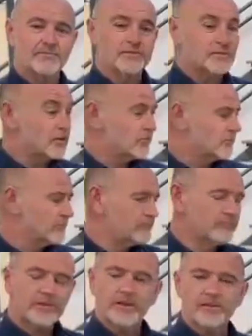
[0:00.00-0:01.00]
So
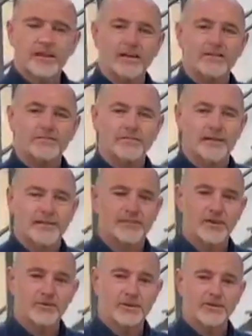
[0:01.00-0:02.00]
good luck. Let's
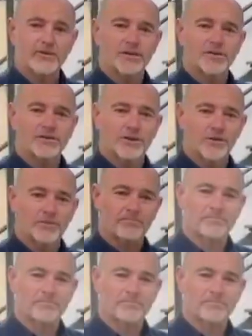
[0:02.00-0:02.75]
hope we do a good job.